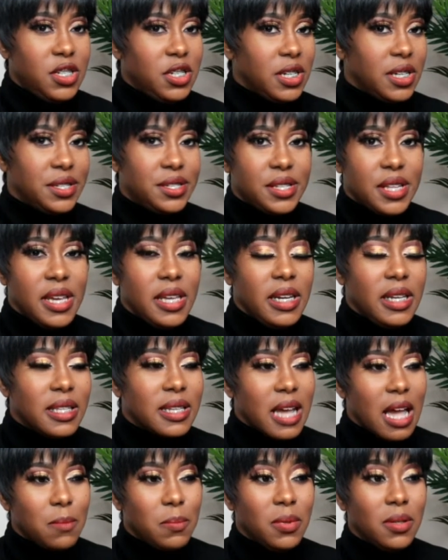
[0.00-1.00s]
just any
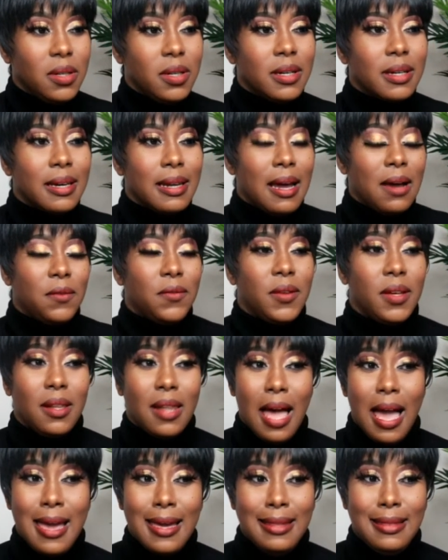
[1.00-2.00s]
type of look, and I feel
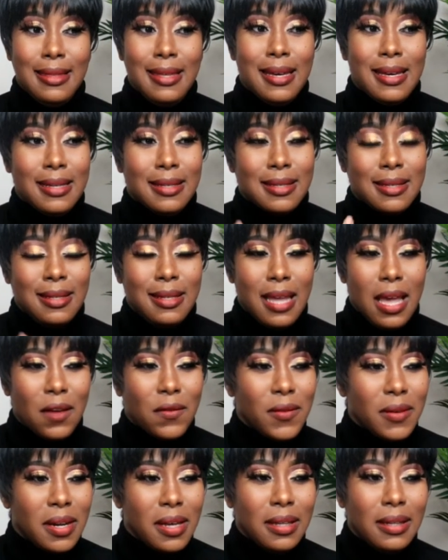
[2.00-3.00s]
like this
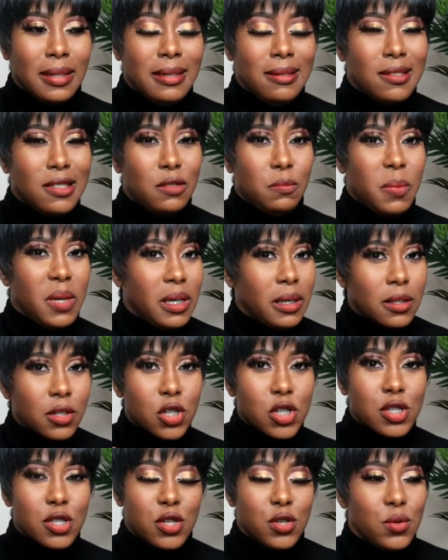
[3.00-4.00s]
definitely
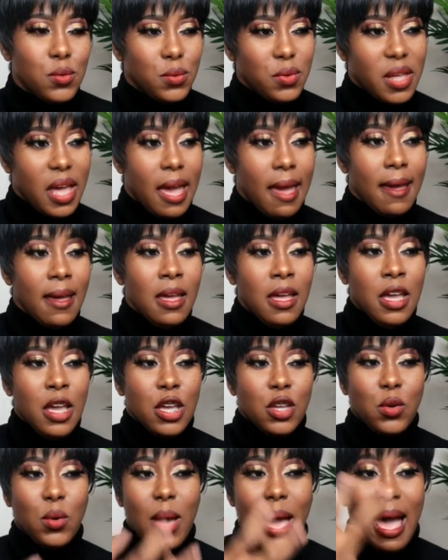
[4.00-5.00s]
speaks to that.
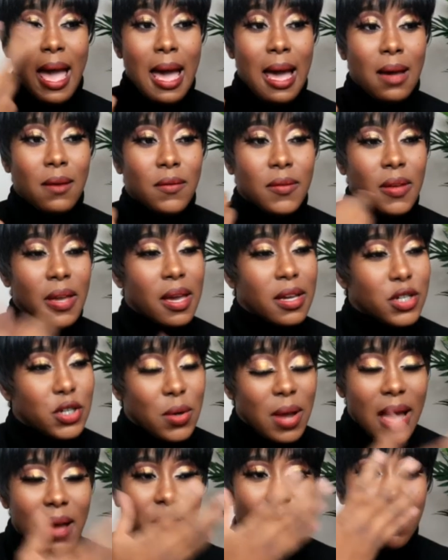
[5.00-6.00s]
You have, yes,
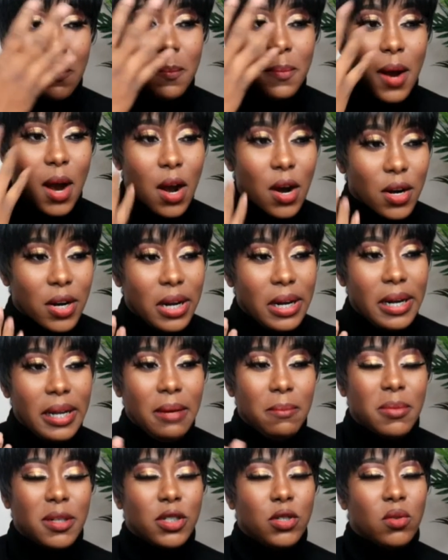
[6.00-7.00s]
you have the
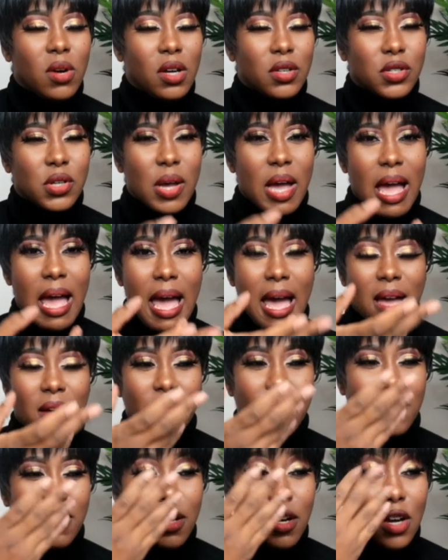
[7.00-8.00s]
burgundy, but you also
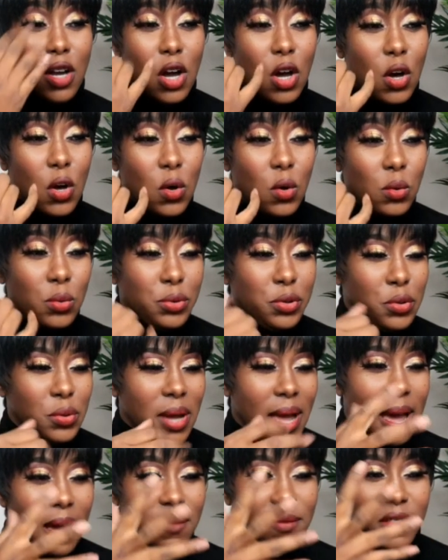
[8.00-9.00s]
have the gold, you
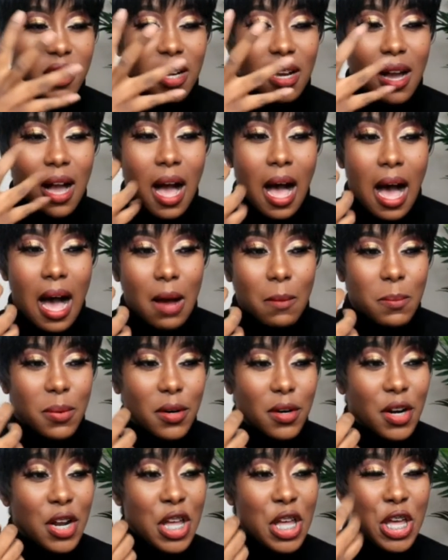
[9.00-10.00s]
have the
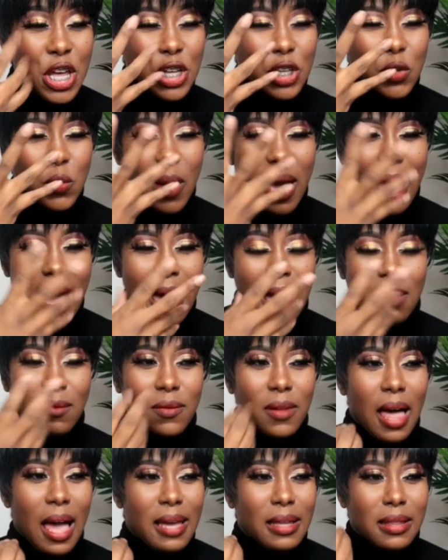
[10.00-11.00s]
copper, you
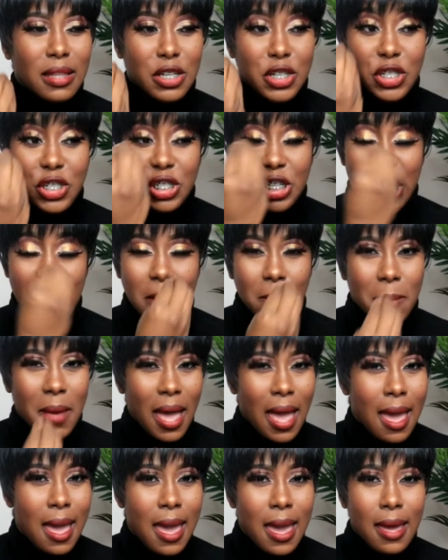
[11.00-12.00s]
have like the
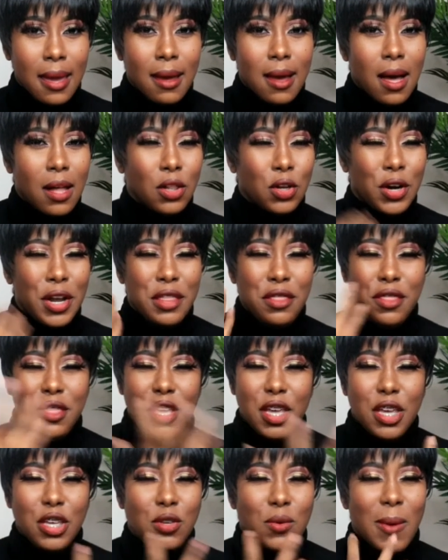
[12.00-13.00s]
champagne color, and
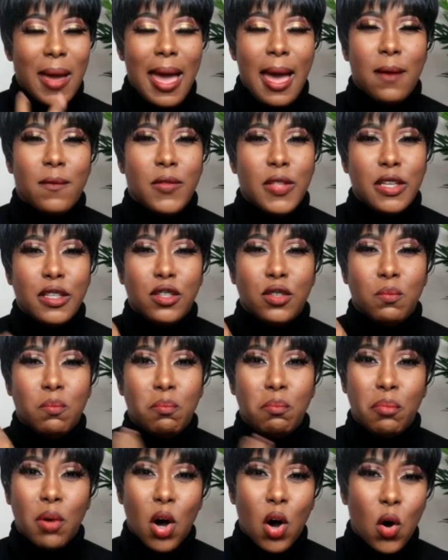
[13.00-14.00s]
then you have this
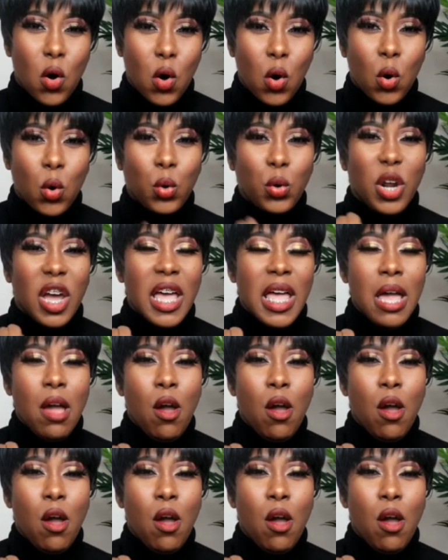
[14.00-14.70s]
bold